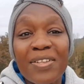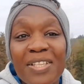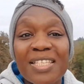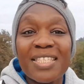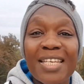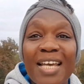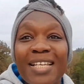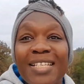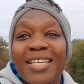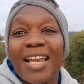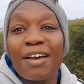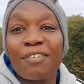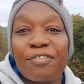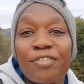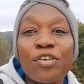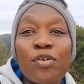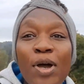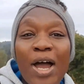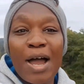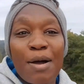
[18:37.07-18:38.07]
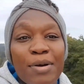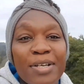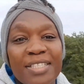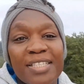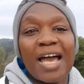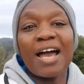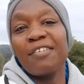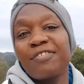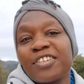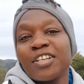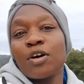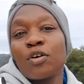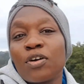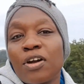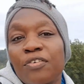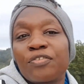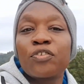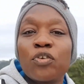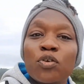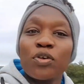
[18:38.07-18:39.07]
just a few hours after, or
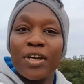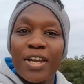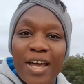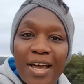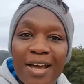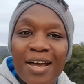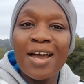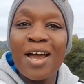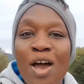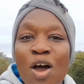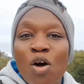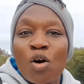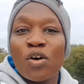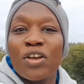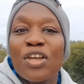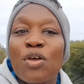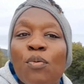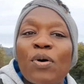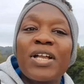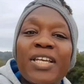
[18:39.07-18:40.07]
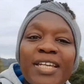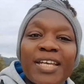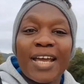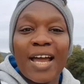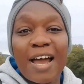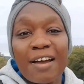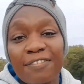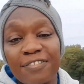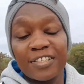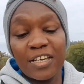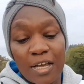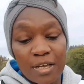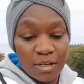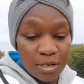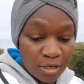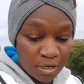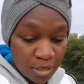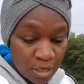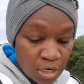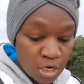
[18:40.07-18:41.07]
only 1 day after,
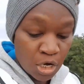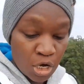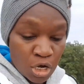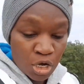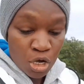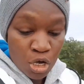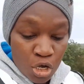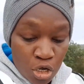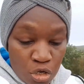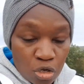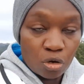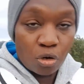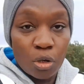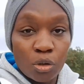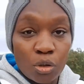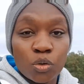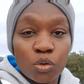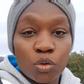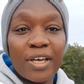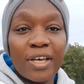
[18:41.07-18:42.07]
you're going to get